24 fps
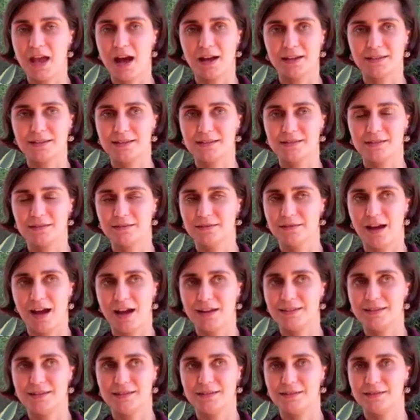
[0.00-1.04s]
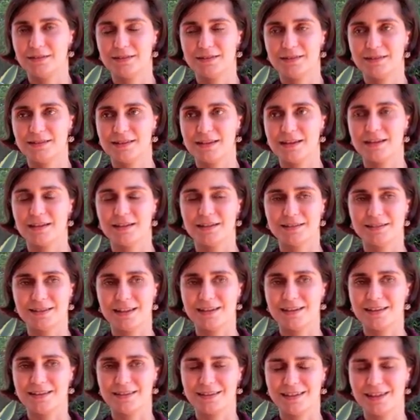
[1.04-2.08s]
I didn't see it as
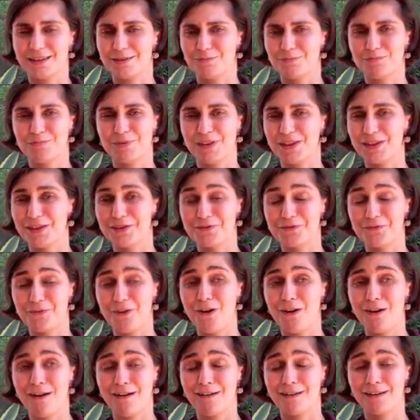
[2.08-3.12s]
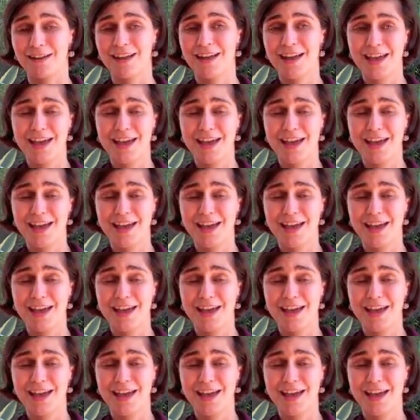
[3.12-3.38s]
anything being wrong.